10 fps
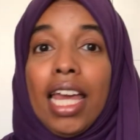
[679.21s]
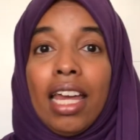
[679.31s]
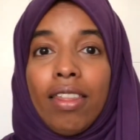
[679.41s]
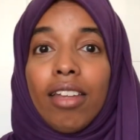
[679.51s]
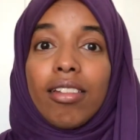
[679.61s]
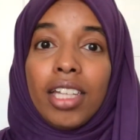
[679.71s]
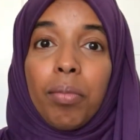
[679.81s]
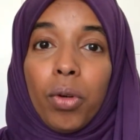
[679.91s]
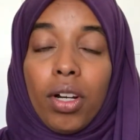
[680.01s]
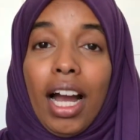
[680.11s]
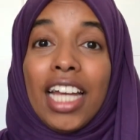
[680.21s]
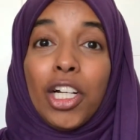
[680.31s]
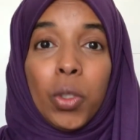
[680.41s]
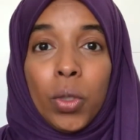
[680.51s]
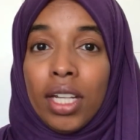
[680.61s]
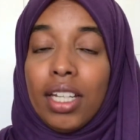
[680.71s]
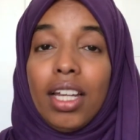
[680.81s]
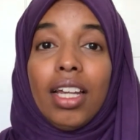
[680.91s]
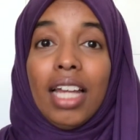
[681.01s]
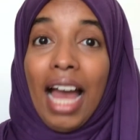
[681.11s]
In this ebook, I included
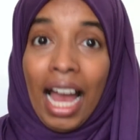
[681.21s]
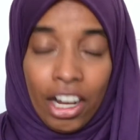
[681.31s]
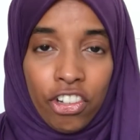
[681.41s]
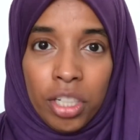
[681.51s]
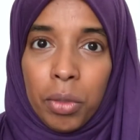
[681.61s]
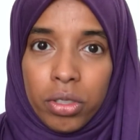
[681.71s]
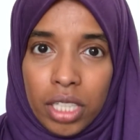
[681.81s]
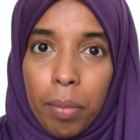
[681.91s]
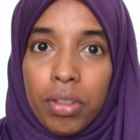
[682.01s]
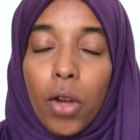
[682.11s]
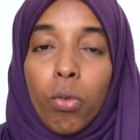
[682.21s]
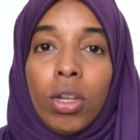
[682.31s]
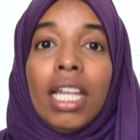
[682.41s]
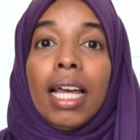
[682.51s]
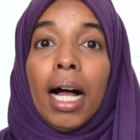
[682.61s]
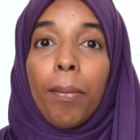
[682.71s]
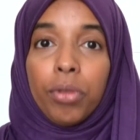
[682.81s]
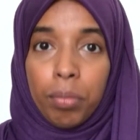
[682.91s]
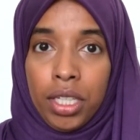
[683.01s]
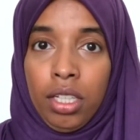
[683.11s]
actionable tips that really helped
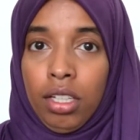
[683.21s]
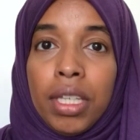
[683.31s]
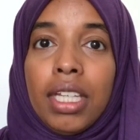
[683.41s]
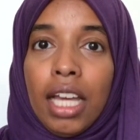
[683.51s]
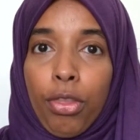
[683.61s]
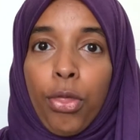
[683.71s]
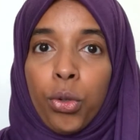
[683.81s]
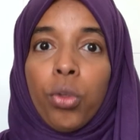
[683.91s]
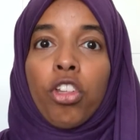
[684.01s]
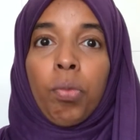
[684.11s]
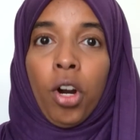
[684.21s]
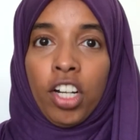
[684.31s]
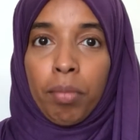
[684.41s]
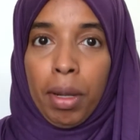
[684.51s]
me get through this part of my